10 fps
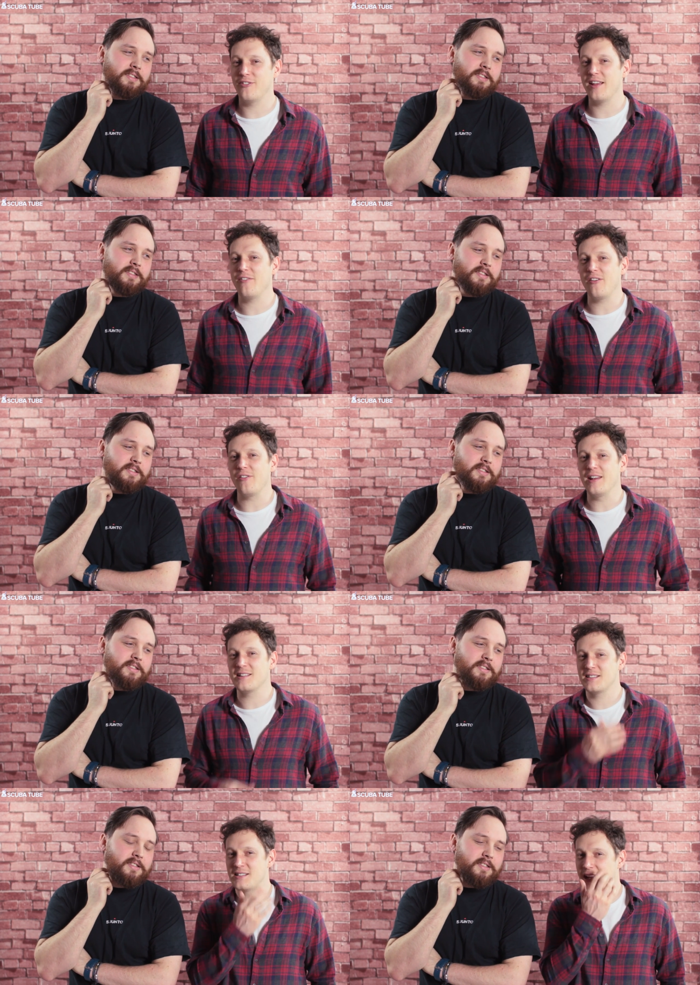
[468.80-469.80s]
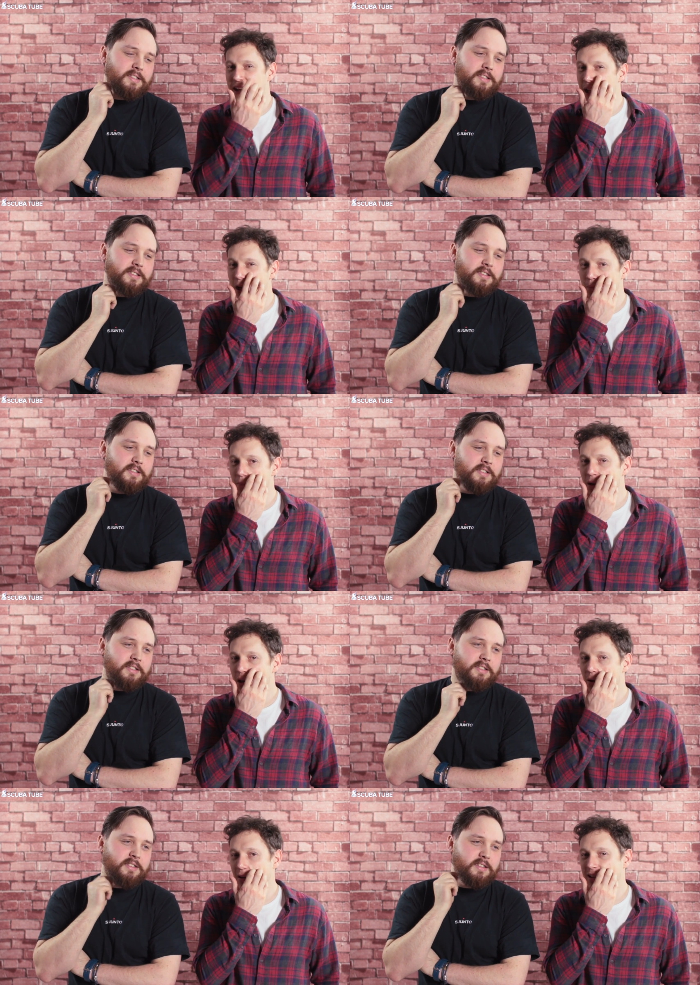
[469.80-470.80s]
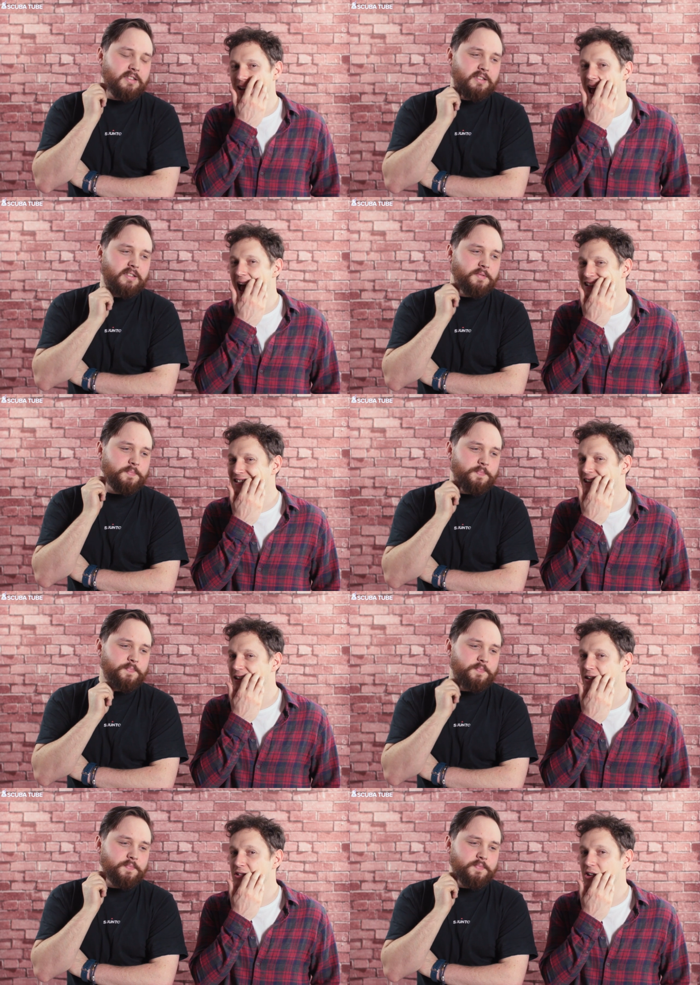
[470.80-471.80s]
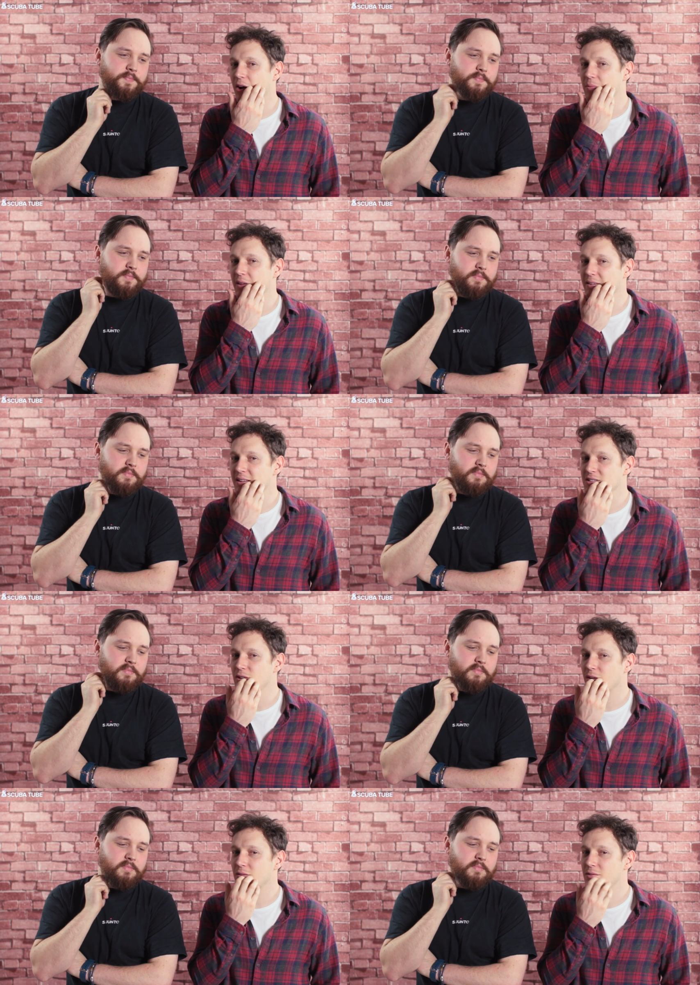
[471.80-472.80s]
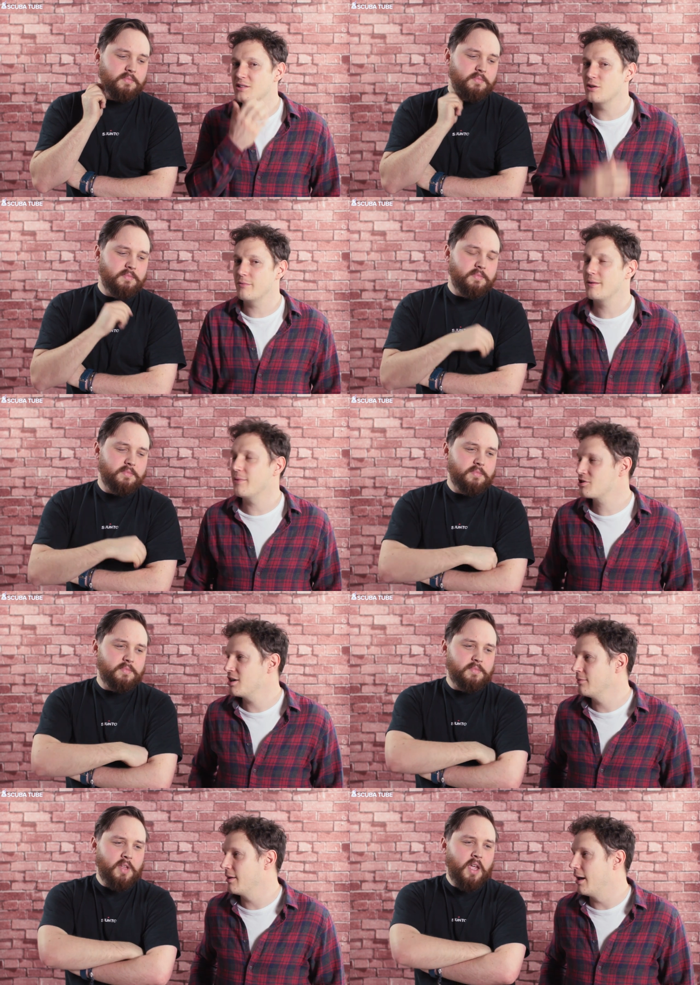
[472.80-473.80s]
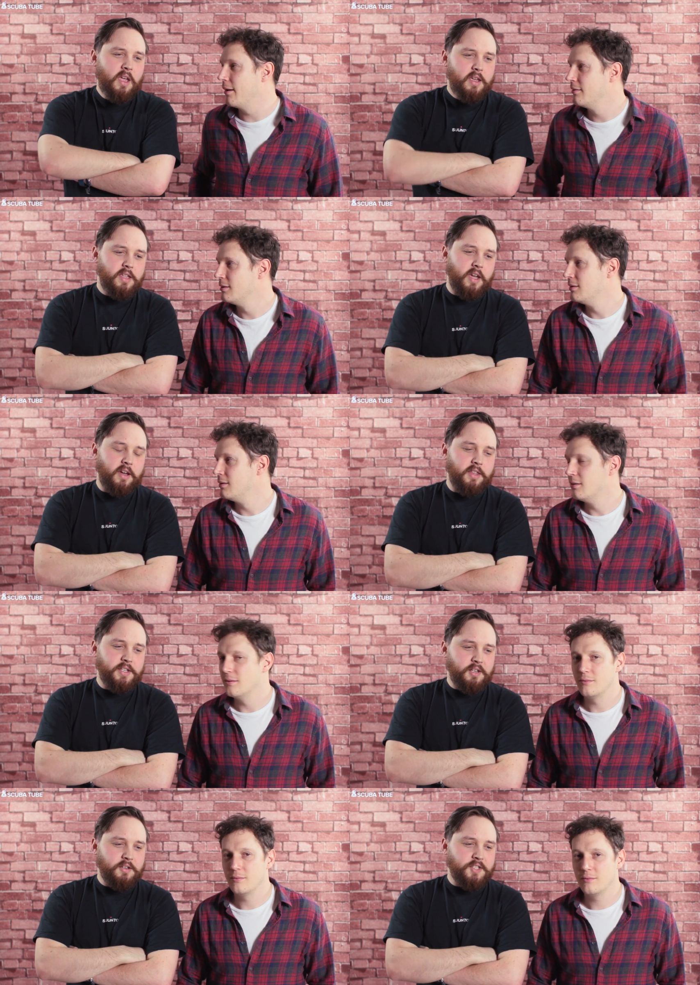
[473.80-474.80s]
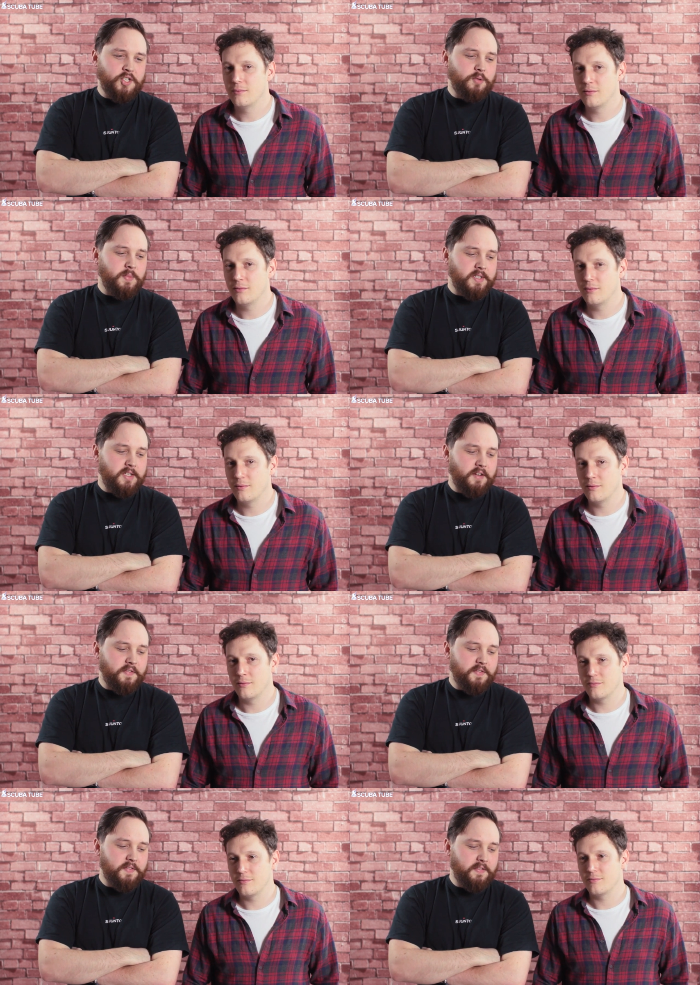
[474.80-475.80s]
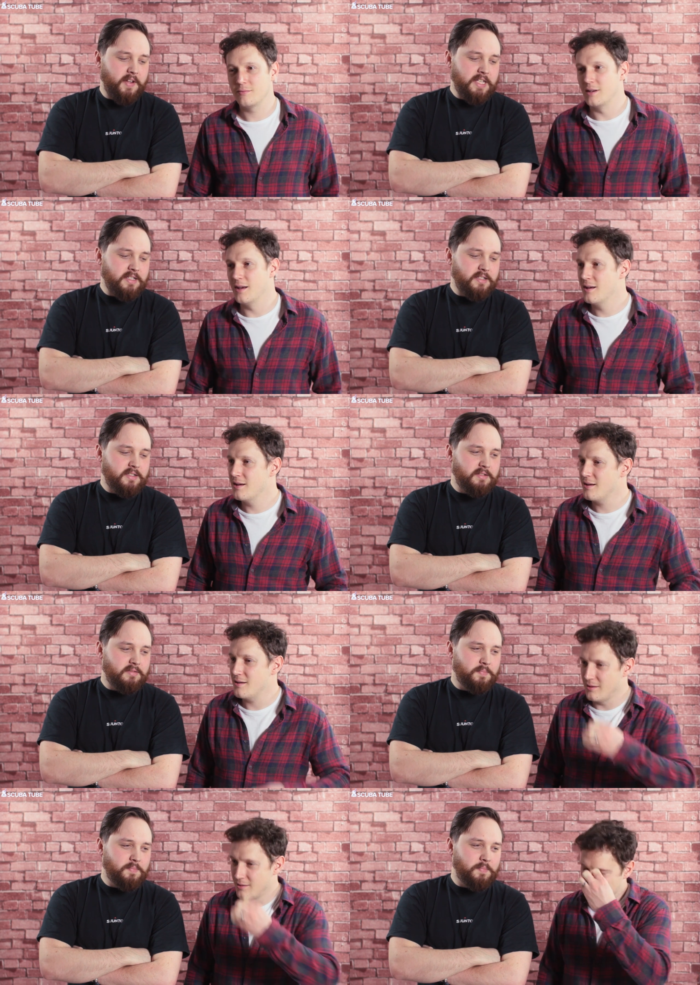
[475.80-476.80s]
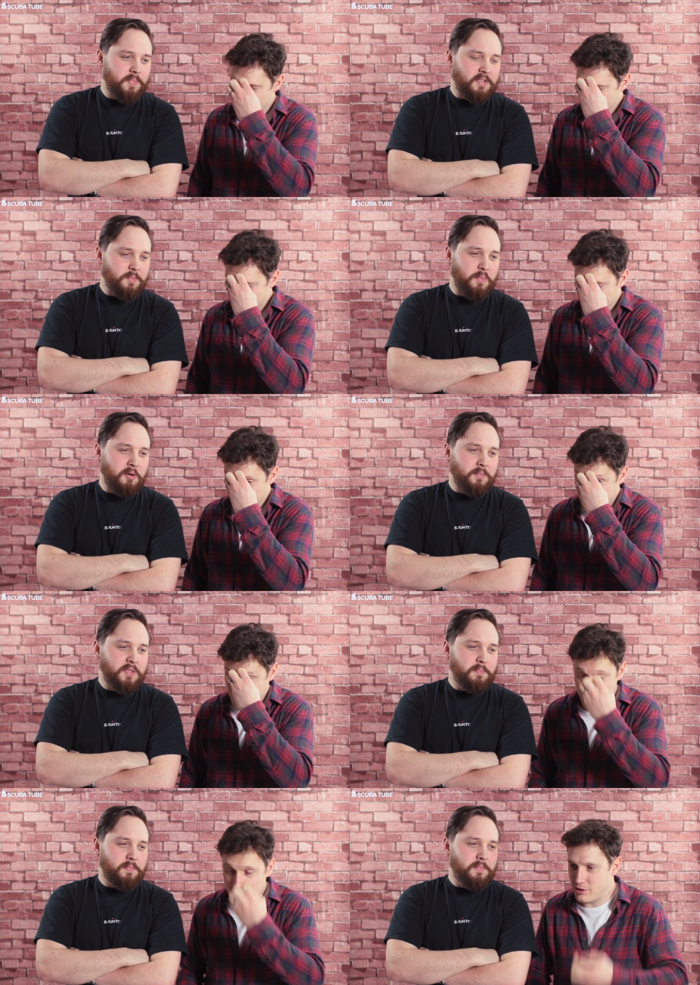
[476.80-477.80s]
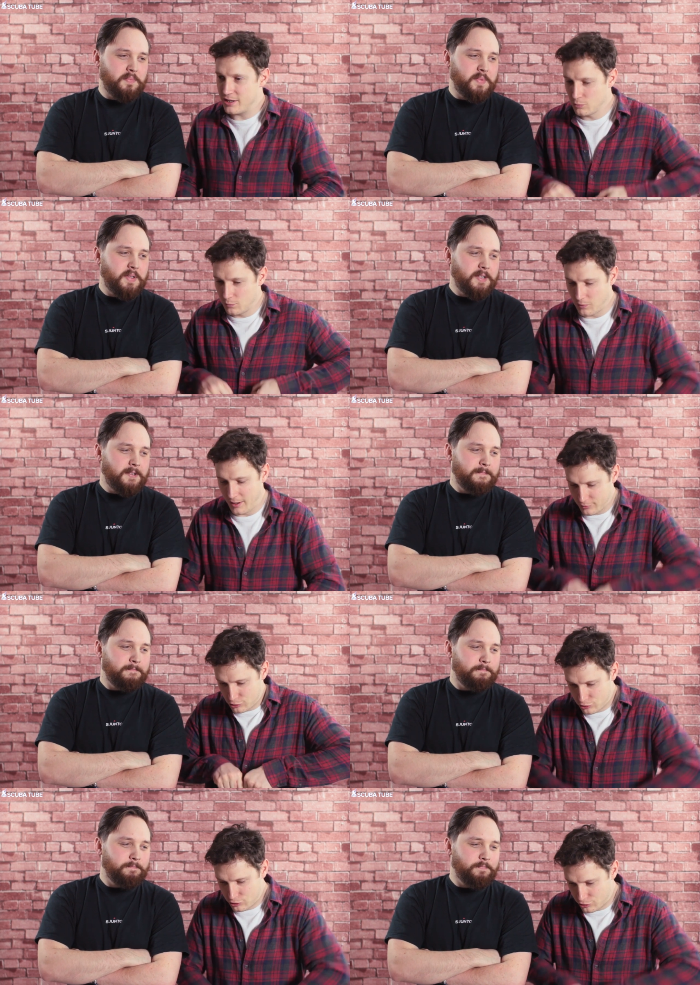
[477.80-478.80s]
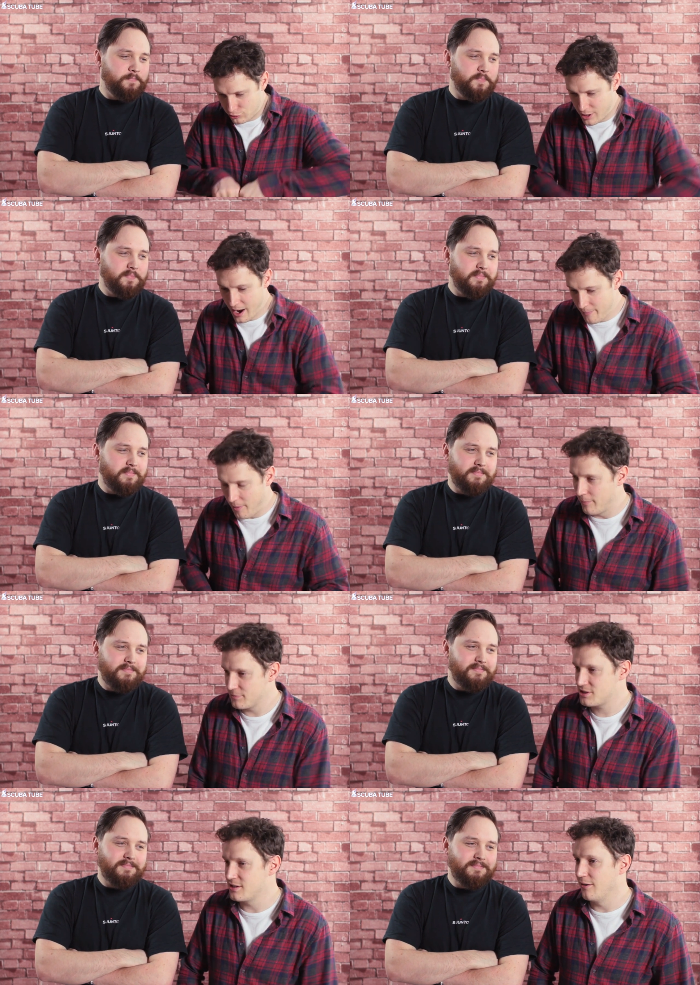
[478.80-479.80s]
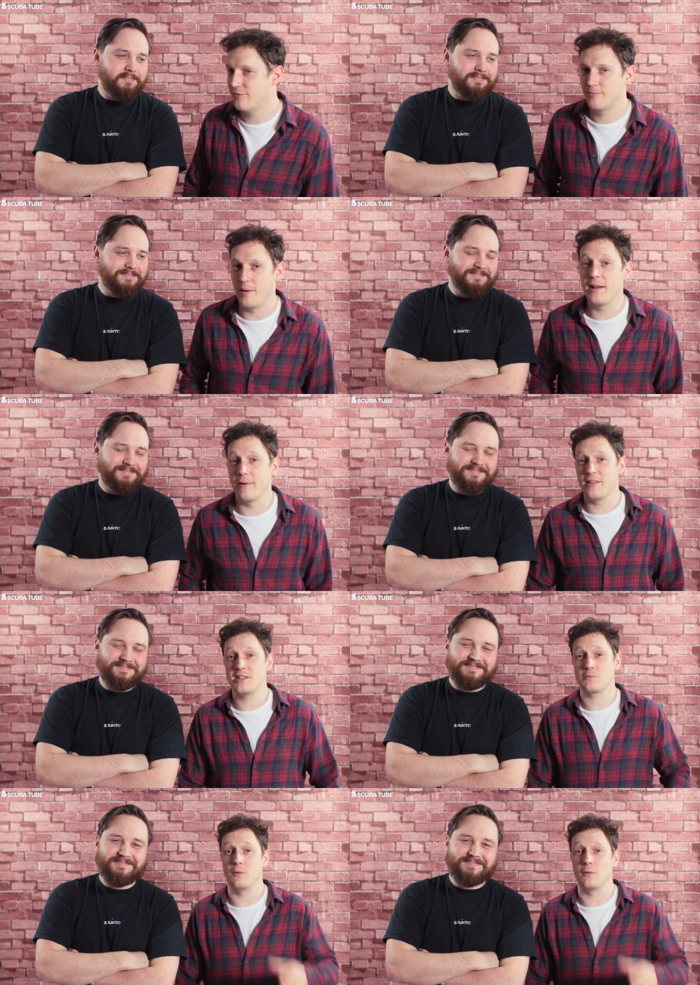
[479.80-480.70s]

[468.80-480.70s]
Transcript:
Speaker 1: if, if unless it's a um, like an air cylinder type thing. There's not there's not really much out there. Yeah, there's a lot of
Speaker 2: Snuba stuff.
Speaker 1: yeah, bits and bobs. Literally, it's all like air pump stuff. But anyway, this